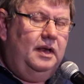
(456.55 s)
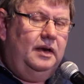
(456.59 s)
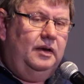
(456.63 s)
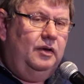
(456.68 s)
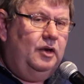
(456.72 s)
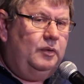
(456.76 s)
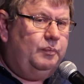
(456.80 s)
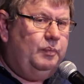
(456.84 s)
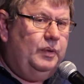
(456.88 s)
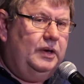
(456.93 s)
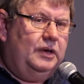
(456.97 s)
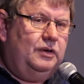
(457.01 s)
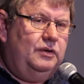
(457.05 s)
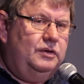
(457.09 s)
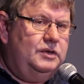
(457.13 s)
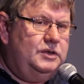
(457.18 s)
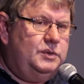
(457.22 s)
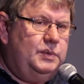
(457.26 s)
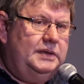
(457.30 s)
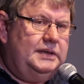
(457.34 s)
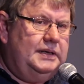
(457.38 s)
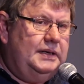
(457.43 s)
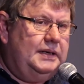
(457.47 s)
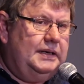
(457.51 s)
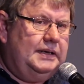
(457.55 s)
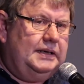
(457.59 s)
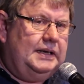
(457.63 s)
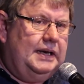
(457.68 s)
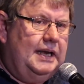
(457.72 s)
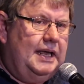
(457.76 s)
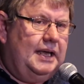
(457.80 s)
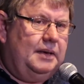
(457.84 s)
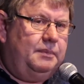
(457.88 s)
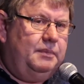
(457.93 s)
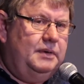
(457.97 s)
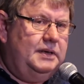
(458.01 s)
Not because we didn't
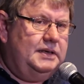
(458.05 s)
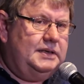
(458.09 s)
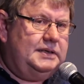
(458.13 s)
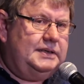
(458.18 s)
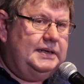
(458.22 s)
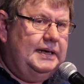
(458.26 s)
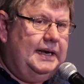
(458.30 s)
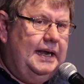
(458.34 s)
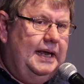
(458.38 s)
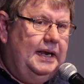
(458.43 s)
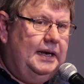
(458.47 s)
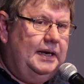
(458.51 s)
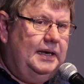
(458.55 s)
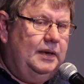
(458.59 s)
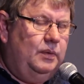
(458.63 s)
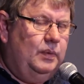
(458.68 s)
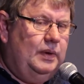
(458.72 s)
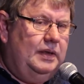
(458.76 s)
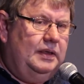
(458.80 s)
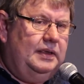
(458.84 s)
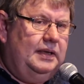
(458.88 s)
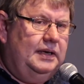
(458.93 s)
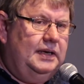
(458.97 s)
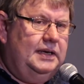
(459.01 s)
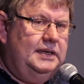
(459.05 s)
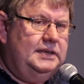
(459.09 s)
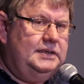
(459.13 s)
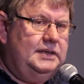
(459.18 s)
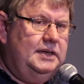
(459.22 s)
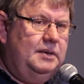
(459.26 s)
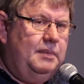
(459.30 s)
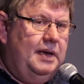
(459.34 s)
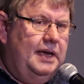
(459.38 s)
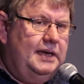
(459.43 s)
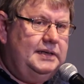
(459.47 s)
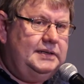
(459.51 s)
like Minister Nene, we think he's
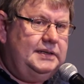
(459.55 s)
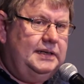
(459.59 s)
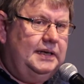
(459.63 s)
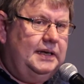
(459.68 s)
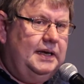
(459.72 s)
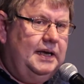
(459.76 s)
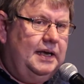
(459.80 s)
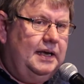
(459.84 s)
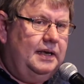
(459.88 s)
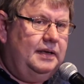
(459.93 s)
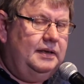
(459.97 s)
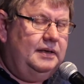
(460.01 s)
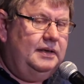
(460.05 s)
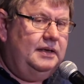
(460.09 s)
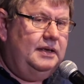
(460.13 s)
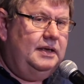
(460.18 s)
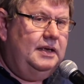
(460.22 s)
an amazing guy,